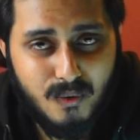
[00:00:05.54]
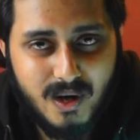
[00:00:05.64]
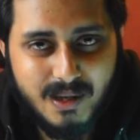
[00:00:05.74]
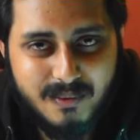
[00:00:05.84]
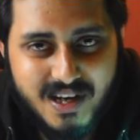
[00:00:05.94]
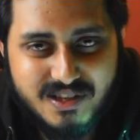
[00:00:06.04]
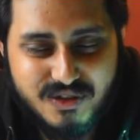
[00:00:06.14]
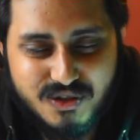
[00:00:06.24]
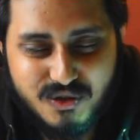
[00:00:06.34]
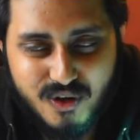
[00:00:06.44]
and welcome guys, this
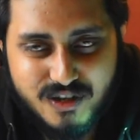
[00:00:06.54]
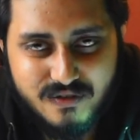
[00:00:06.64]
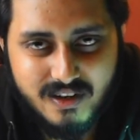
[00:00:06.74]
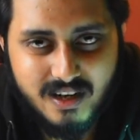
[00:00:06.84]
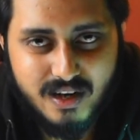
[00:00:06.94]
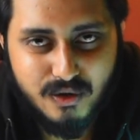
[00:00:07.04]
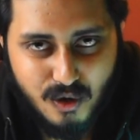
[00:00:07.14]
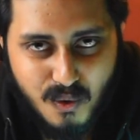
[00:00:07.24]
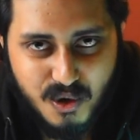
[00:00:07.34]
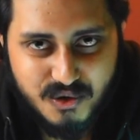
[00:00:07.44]
is Rajvi and you're
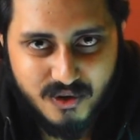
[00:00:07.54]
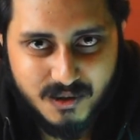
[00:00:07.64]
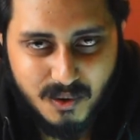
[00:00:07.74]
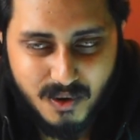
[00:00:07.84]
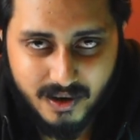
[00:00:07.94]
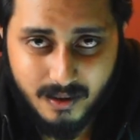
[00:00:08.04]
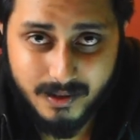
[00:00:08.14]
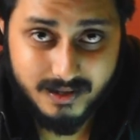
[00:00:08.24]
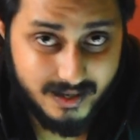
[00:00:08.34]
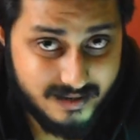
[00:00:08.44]
watching Exploragram and
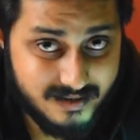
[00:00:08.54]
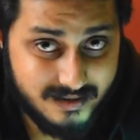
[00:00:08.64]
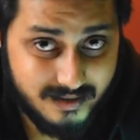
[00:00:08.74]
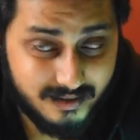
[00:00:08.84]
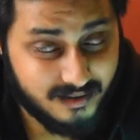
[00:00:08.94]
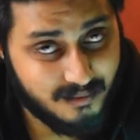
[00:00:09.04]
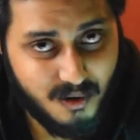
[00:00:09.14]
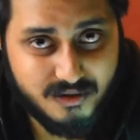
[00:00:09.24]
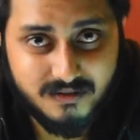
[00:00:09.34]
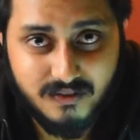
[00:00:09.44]
this is an
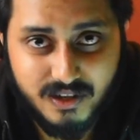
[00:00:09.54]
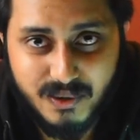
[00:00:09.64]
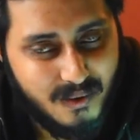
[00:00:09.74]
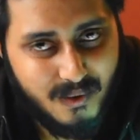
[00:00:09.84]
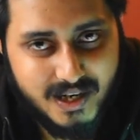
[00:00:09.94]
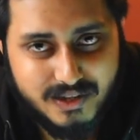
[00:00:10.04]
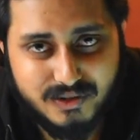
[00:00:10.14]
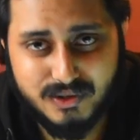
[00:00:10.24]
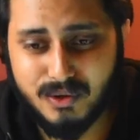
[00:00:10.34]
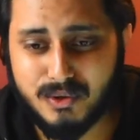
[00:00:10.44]
unboxing video. Right,
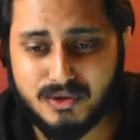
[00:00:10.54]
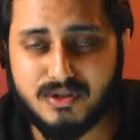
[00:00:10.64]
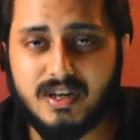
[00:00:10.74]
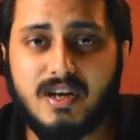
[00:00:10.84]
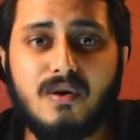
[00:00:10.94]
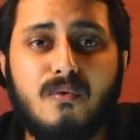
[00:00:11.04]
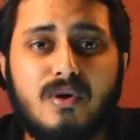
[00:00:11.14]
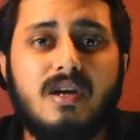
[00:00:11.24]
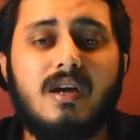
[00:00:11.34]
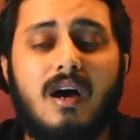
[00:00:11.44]
so today
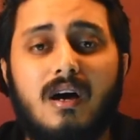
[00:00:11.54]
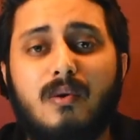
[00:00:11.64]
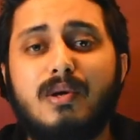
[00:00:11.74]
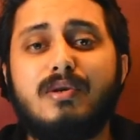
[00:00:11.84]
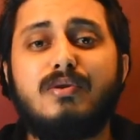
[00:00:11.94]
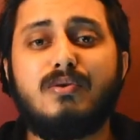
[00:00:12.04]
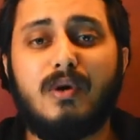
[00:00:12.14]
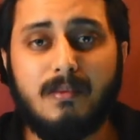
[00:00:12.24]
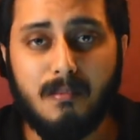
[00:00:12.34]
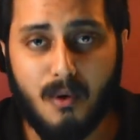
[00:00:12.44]
we are going to
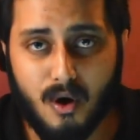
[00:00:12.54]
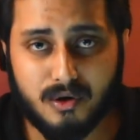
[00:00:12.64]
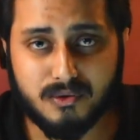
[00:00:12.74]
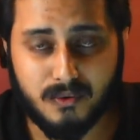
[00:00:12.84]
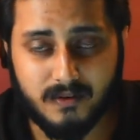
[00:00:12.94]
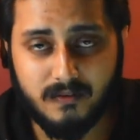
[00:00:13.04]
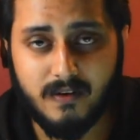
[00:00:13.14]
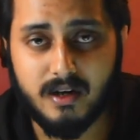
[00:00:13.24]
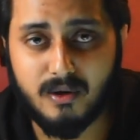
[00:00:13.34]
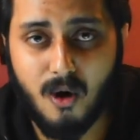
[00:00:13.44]
unbox one of the
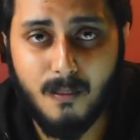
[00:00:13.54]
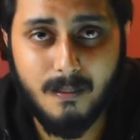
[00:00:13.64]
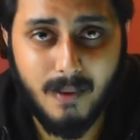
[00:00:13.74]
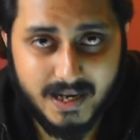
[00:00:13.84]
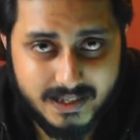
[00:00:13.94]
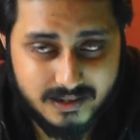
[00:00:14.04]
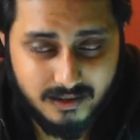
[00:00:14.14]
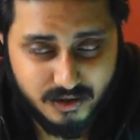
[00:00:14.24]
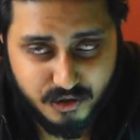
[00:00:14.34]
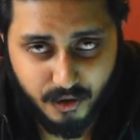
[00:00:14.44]
very common mics,
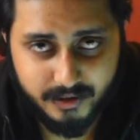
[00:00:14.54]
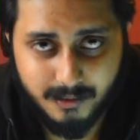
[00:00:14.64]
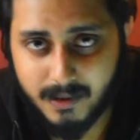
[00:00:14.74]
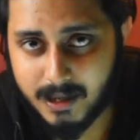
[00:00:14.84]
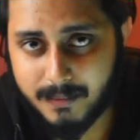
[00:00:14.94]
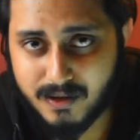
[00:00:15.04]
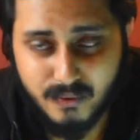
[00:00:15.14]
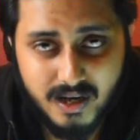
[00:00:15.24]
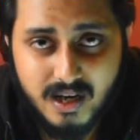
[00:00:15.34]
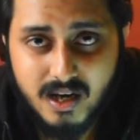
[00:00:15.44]
shotgun mic by the way,